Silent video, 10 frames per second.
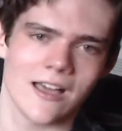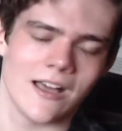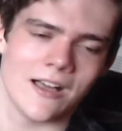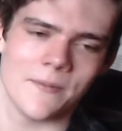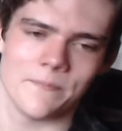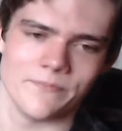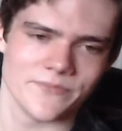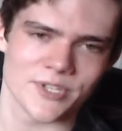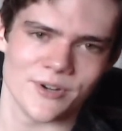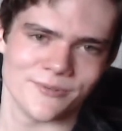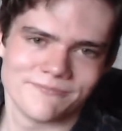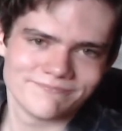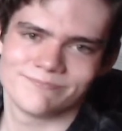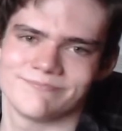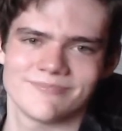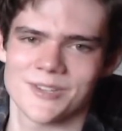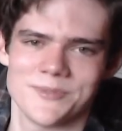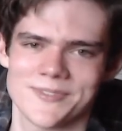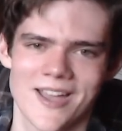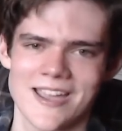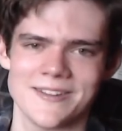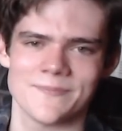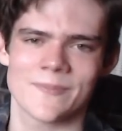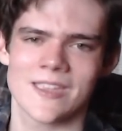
So it was fine.